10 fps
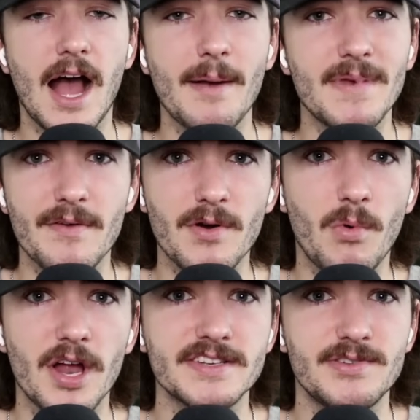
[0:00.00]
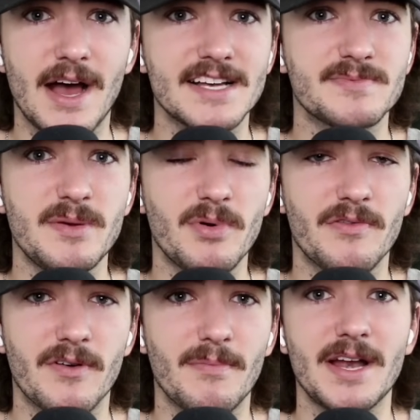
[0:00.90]
I'm never one to ask
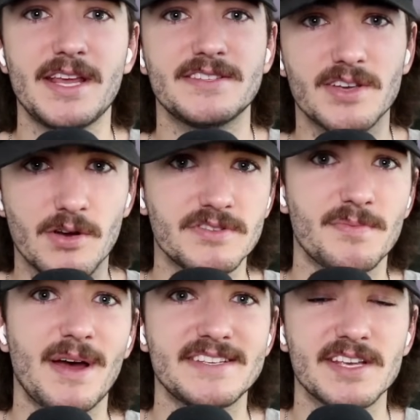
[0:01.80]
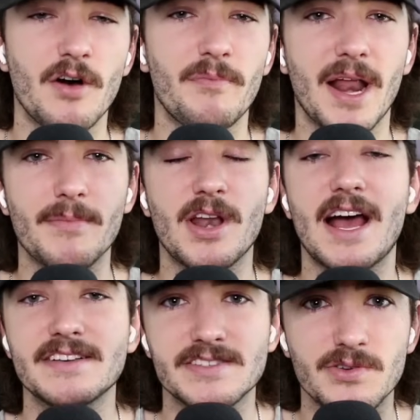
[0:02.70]
people for money to go to myself, but I'm going
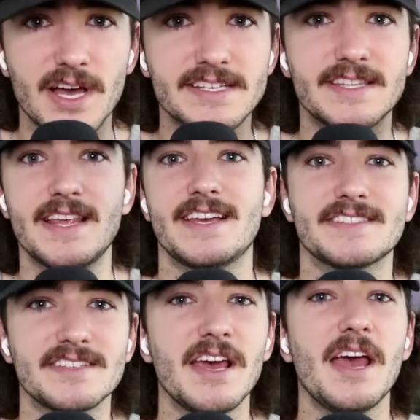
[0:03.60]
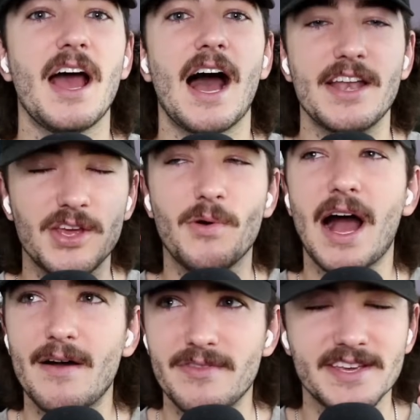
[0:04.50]
to ask you guys this. I do
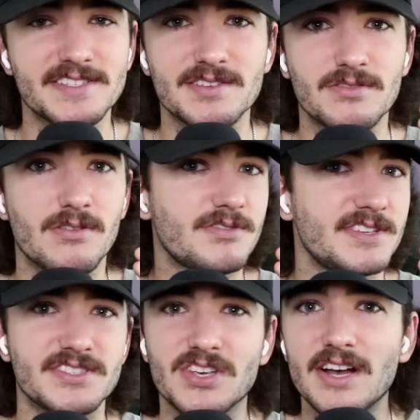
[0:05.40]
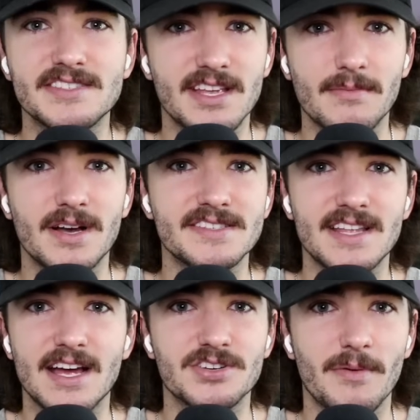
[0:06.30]
have this disgusting
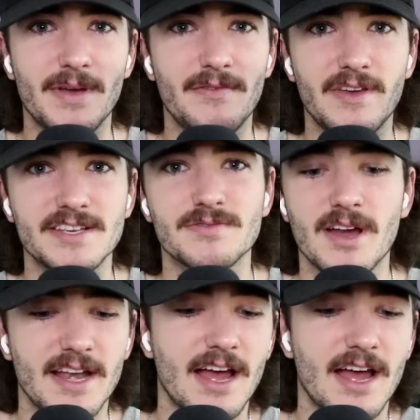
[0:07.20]
mustache on my face right